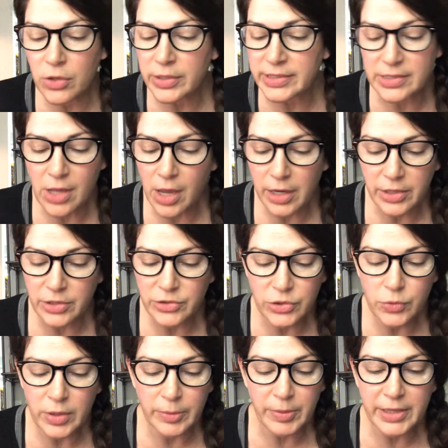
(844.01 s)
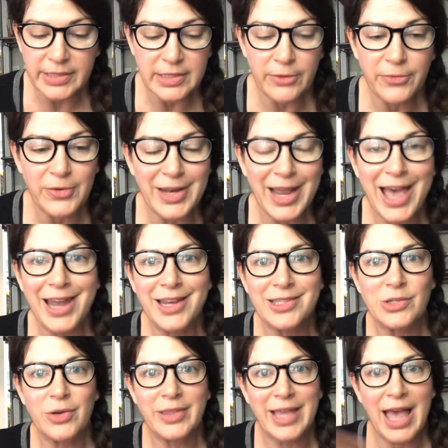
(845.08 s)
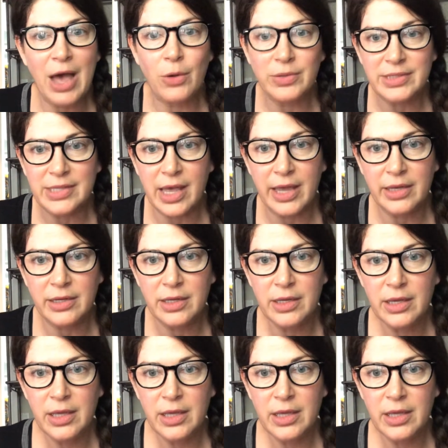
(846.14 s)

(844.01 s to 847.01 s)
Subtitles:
is not going to do it, because the fanatics are on the outside.